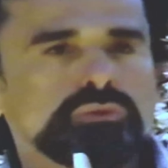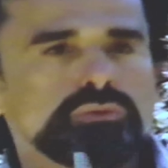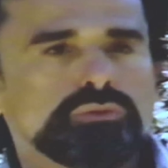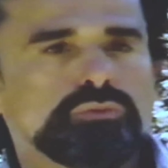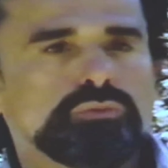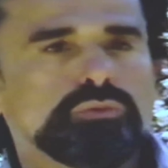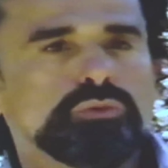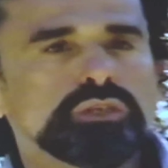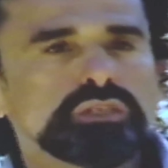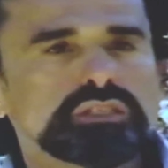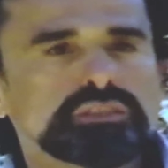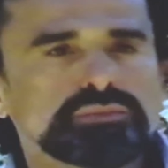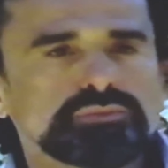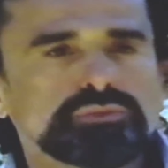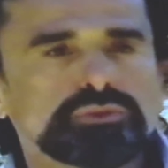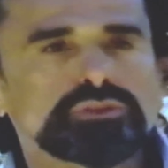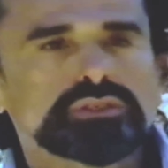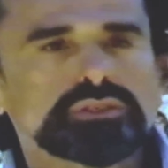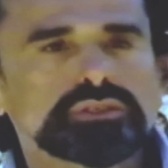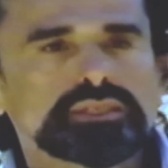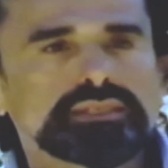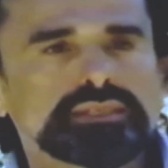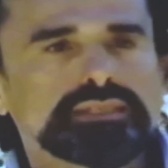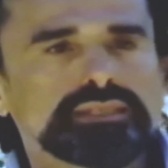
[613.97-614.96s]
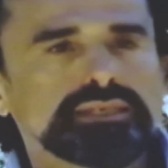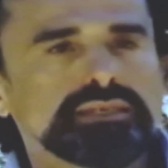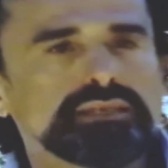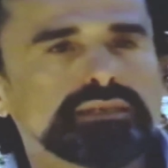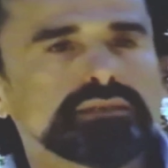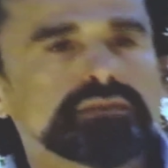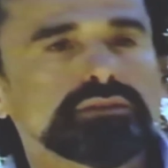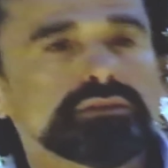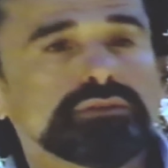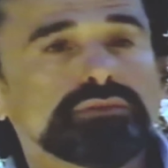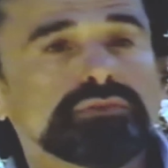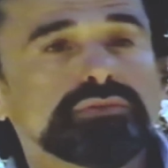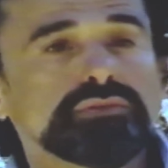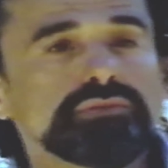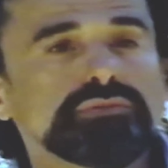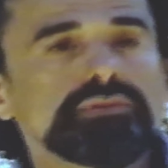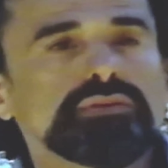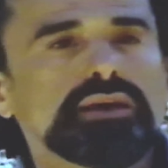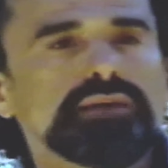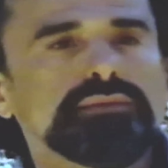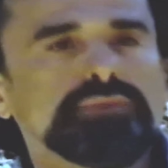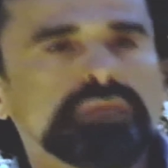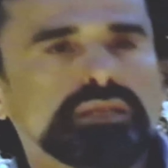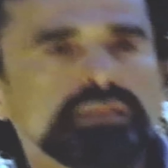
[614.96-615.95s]
whispers in the ear of the
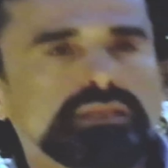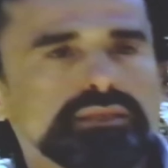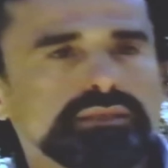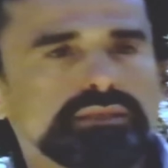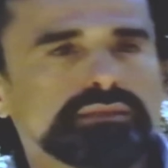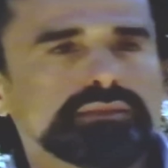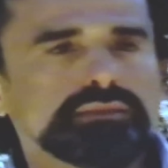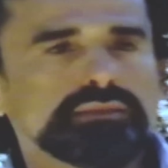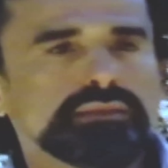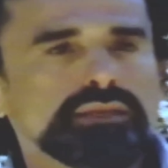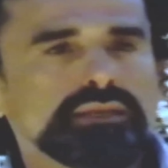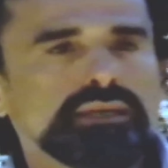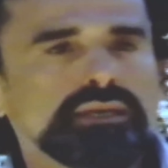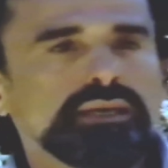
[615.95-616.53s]
feminine